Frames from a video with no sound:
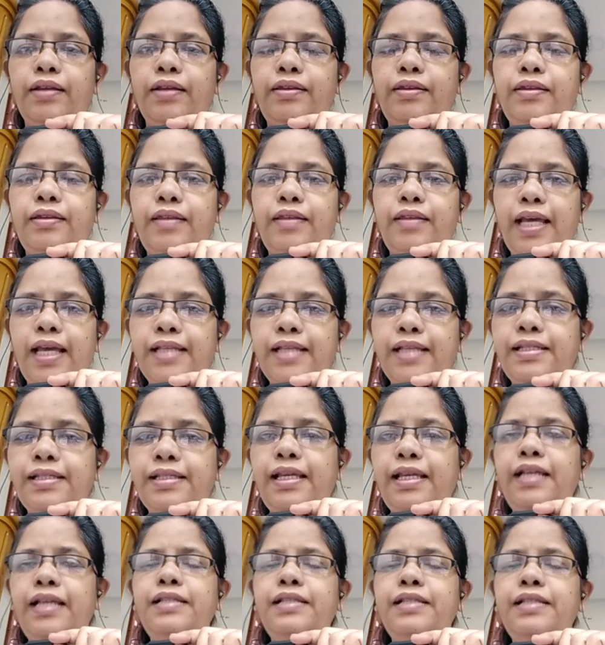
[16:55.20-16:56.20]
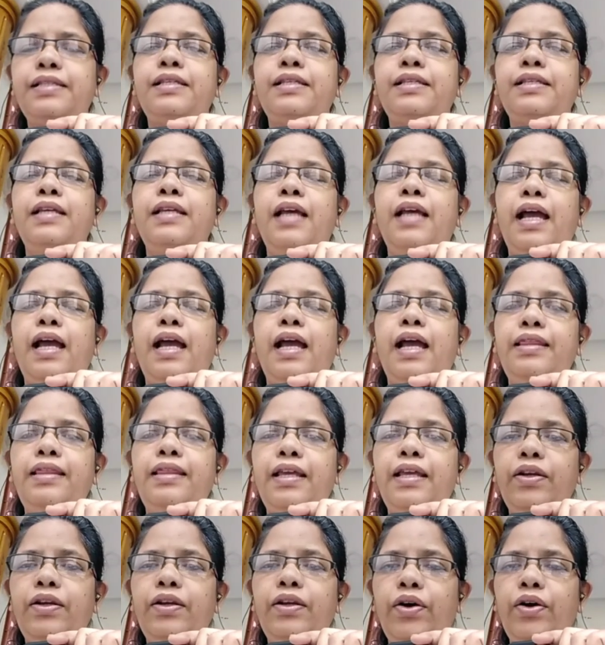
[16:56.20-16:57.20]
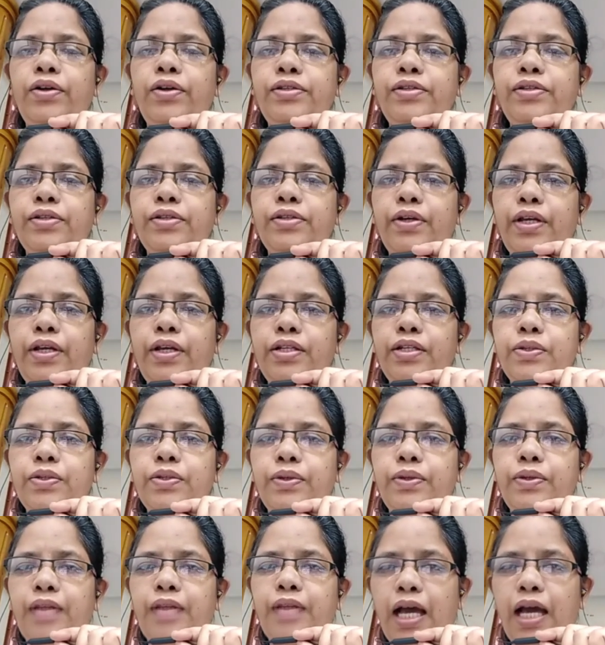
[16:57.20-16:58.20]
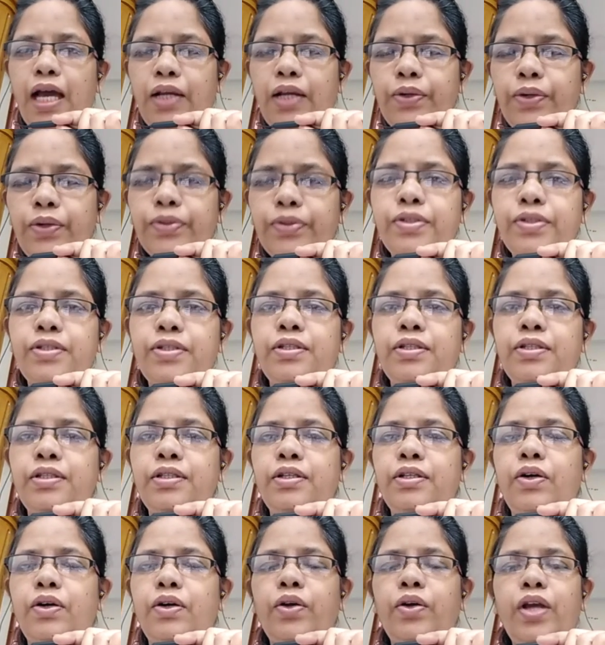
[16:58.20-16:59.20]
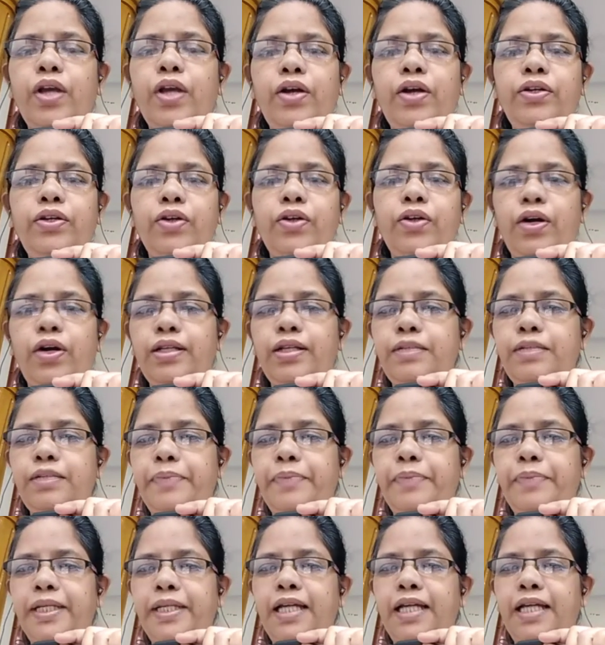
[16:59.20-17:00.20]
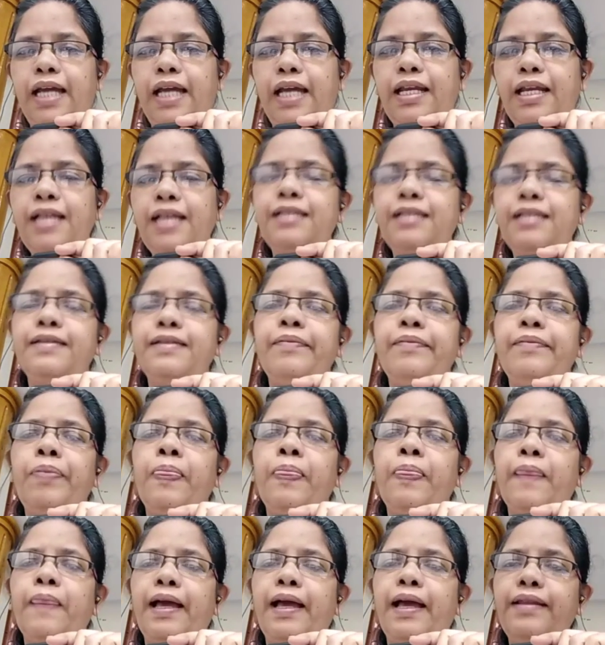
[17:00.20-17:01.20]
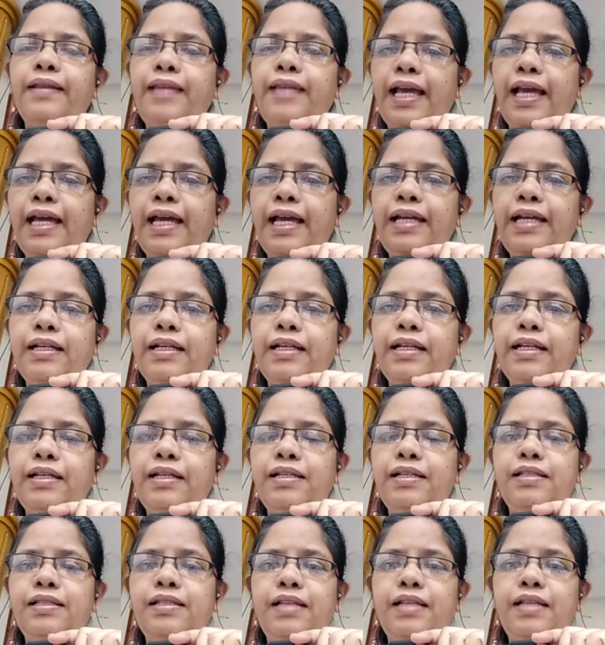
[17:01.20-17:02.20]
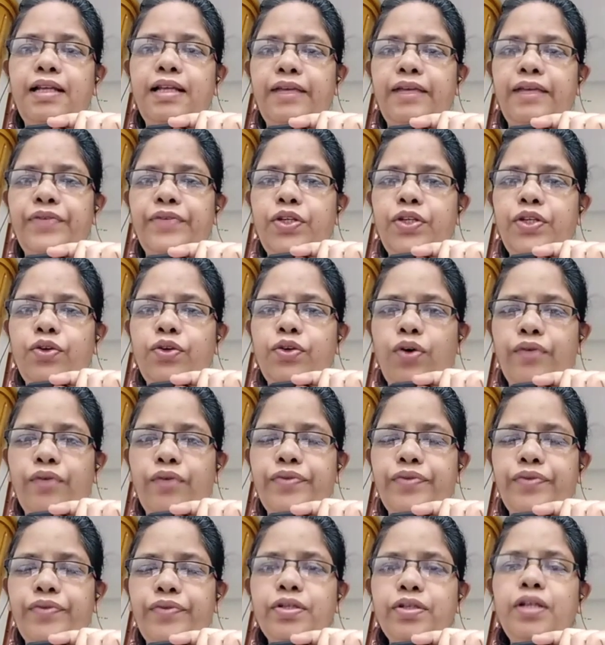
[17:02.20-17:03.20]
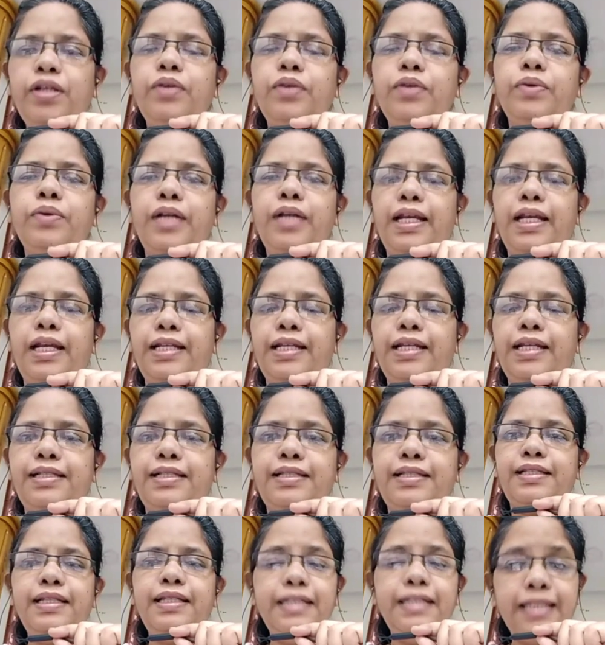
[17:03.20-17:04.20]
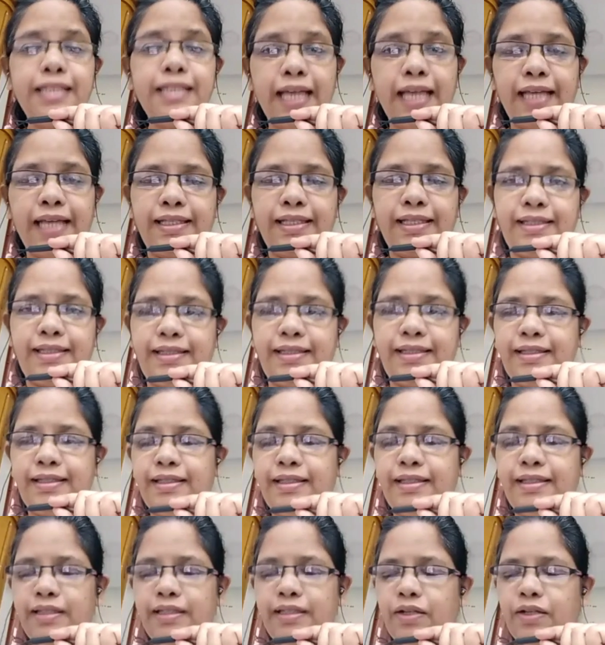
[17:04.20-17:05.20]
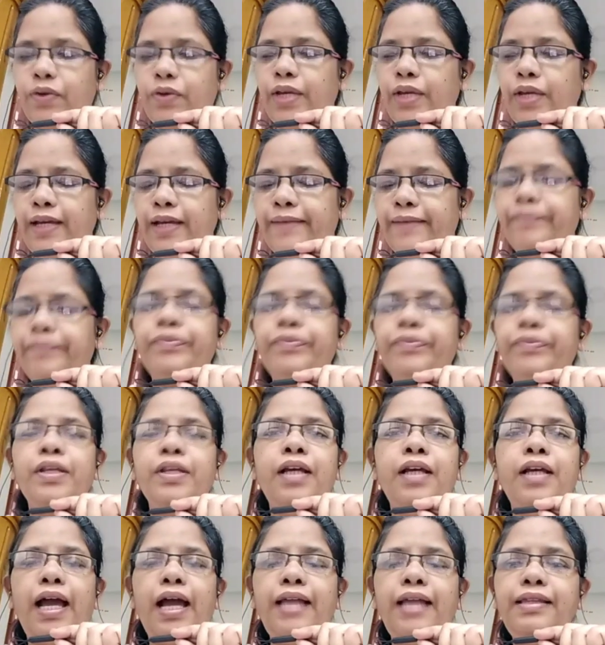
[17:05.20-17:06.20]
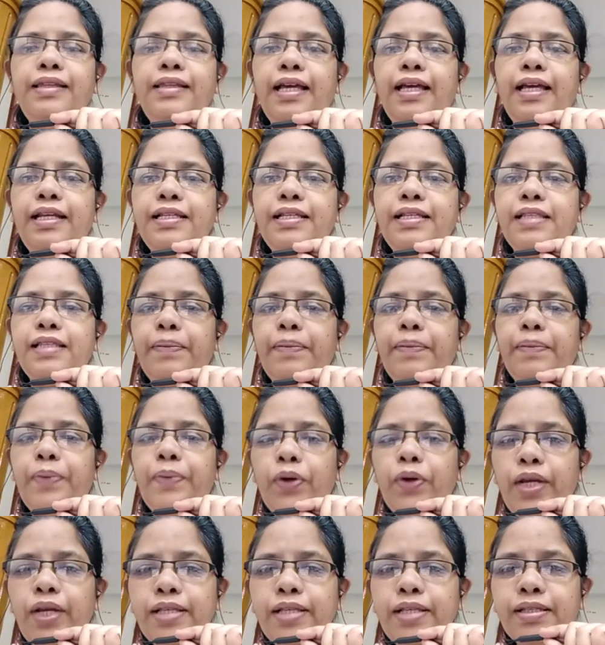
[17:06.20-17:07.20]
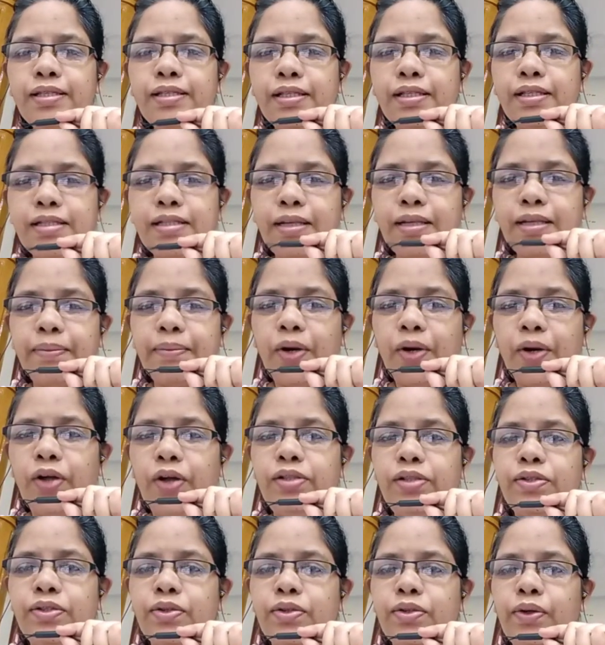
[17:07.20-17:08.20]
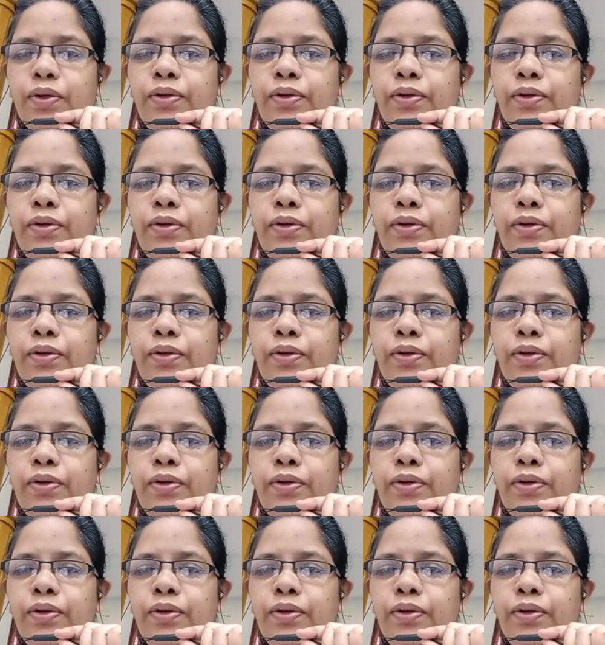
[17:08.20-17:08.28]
tehsils and then also into taluks, okay, or you call it parganas, and there is the revenue officer who collects the tax, okay, and there is the police system also.